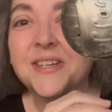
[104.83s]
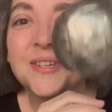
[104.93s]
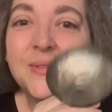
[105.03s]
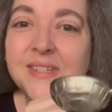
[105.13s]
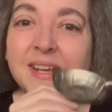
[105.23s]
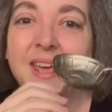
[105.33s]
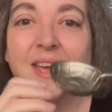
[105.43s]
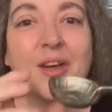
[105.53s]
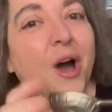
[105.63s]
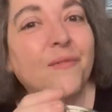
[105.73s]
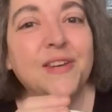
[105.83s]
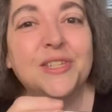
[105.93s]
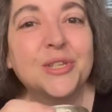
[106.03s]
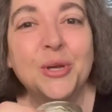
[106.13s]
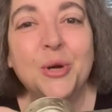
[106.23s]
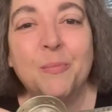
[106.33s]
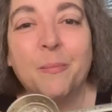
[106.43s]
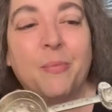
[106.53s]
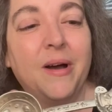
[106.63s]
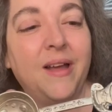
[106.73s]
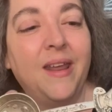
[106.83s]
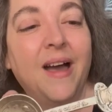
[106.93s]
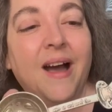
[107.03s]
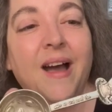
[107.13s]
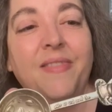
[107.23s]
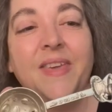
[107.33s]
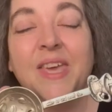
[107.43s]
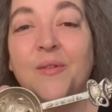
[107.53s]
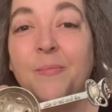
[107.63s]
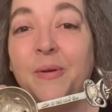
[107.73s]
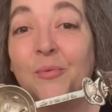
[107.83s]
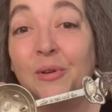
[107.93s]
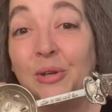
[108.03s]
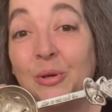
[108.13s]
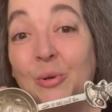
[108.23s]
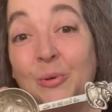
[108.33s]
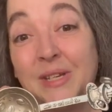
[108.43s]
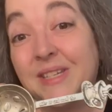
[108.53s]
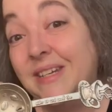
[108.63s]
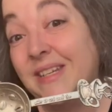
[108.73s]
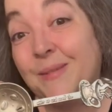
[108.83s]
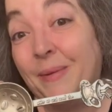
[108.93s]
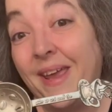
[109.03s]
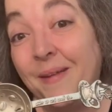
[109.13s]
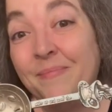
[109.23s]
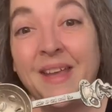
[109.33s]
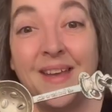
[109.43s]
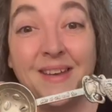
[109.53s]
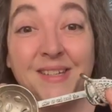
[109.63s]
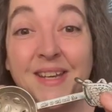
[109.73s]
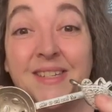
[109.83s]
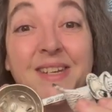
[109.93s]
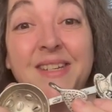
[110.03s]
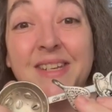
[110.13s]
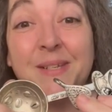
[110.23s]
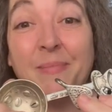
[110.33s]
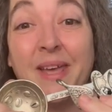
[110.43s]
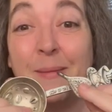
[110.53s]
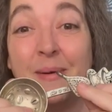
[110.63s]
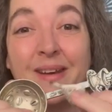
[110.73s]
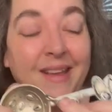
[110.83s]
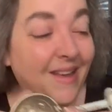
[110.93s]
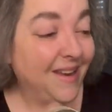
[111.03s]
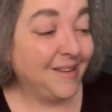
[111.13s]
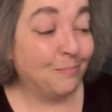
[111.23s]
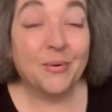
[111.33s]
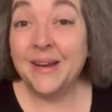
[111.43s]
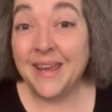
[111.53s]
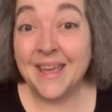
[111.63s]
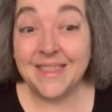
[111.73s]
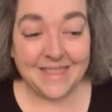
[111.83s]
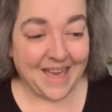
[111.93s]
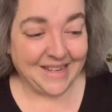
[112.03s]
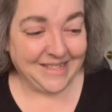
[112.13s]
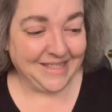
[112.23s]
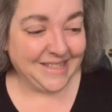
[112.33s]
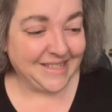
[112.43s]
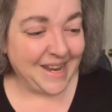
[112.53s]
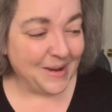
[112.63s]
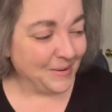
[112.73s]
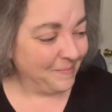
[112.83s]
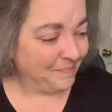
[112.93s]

So it's like a coffee scoop, but I think it would be really cool just to display just to display, but bringing that to the sale.